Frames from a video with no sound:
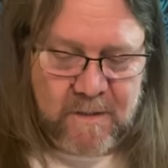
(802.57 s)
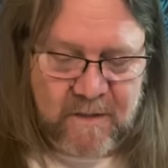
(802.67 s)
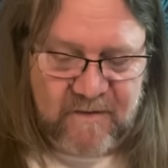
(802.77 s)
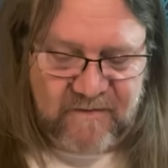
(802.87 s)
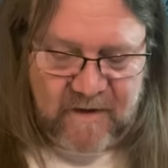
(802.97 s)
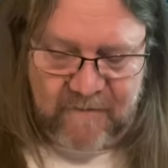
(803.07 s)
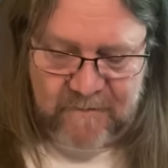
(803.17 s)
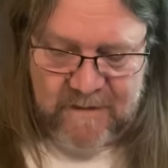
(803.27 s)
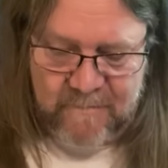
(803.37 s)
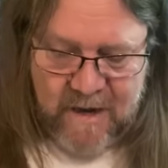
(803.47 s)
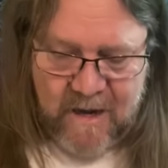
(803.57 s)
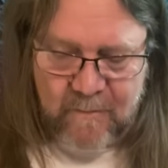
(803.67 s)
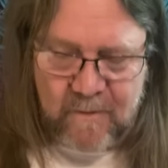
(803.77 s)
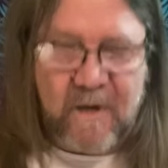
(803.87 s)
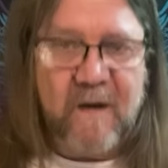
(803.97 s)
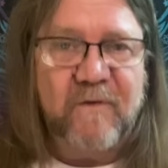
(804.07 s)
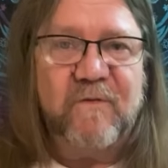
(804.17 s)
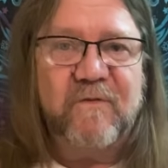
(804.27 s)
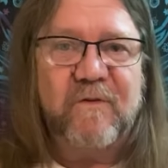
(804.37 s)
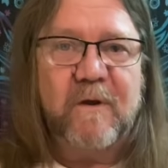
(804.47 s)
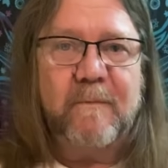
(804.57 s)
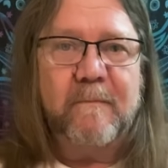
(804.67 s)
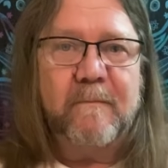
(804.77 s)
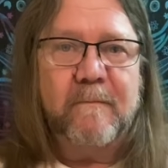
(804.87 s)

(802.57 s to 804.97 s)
It's definitely about a relationship.